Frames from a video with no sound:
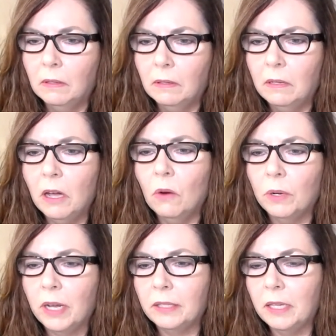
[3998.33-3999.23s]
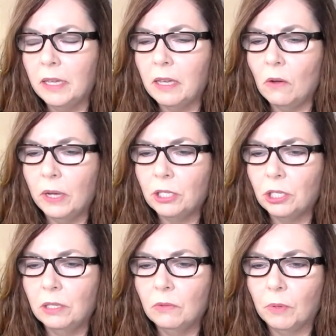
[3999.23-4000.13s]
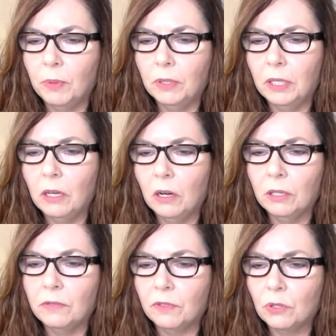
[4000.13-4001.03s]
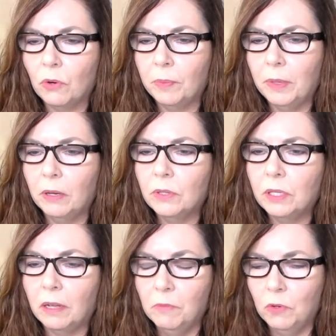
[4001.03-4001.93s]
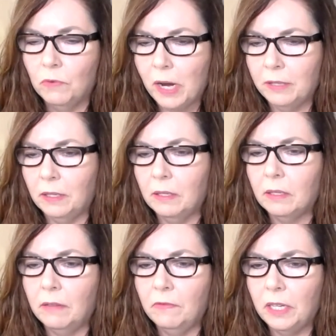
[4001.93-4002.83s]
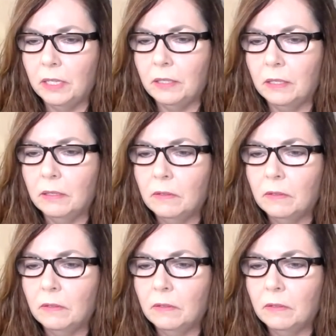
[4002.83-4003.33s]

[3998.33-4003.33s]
No, we're not taking questions. We're pulling cards for Scorpio, Sun, Moon, Risings, and Venuses.